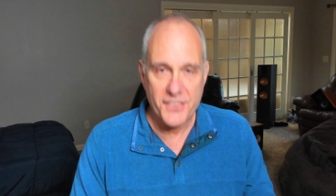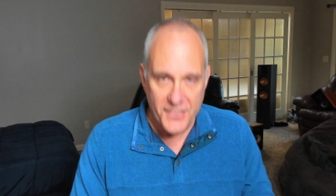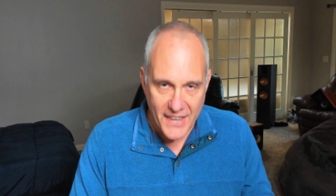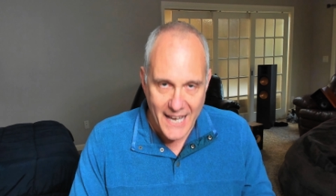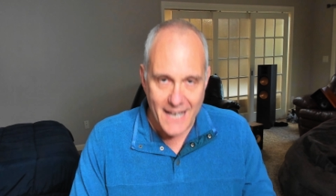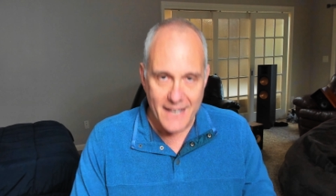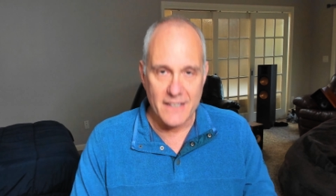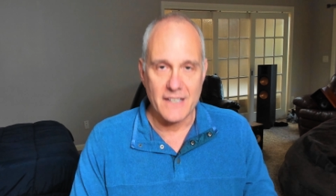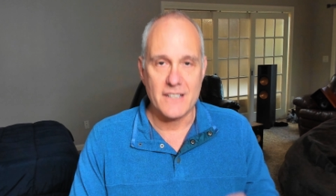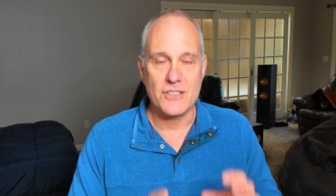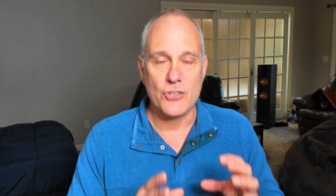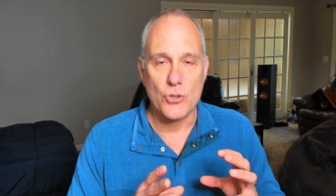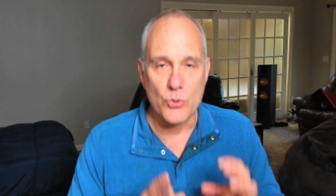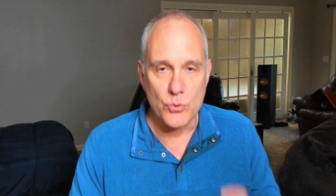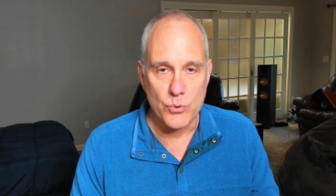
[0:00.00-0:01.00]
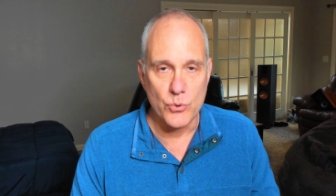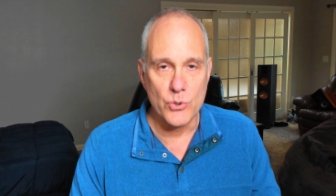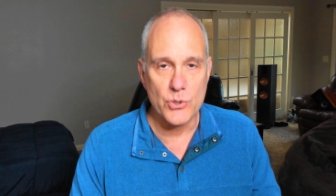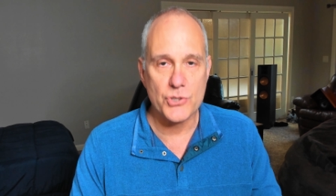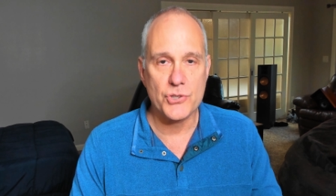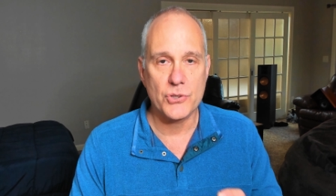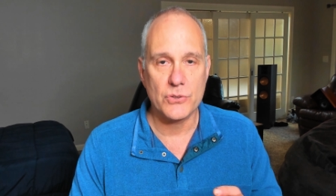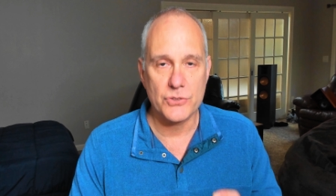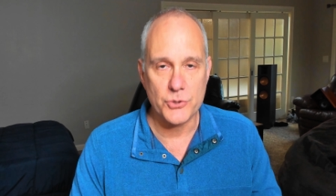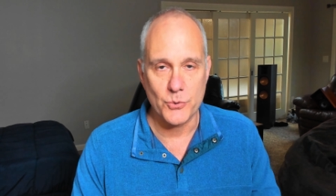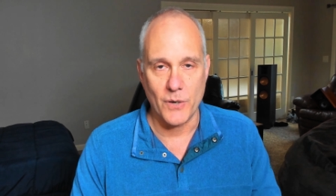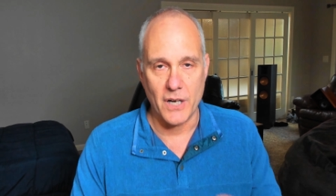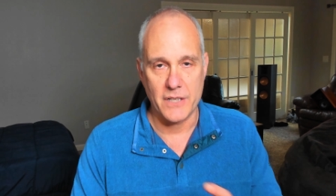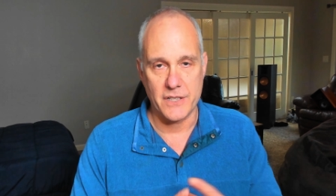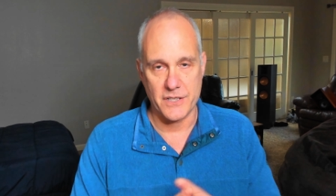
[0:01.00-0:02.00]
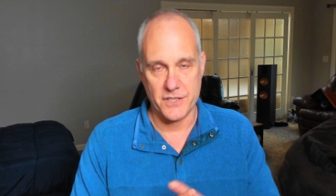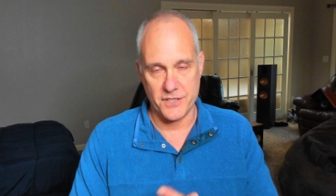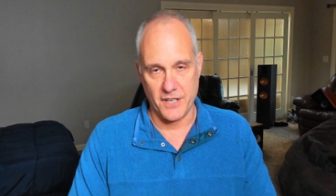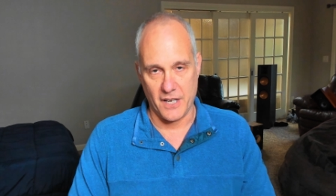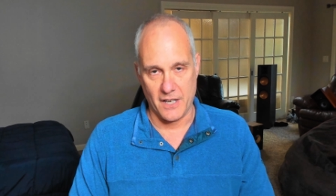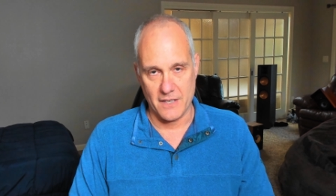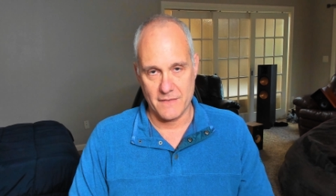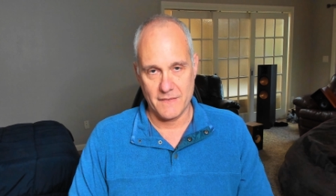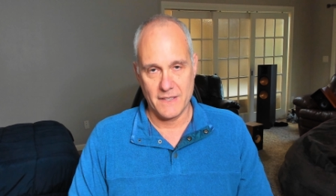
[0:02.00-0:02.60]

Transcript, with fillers: That is crucial to understand